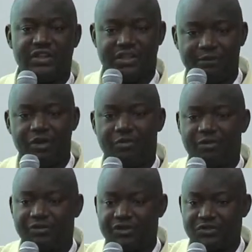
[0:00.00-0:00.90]
temporal
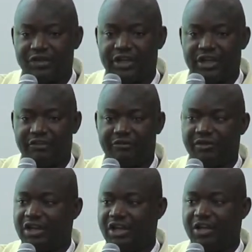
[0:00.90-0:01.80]
profiles only have
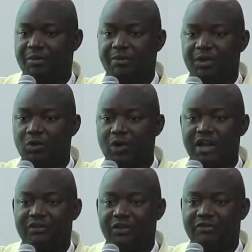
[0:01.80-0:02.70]
maybe
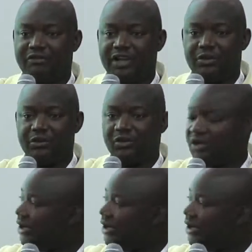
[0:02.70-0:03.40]
one value,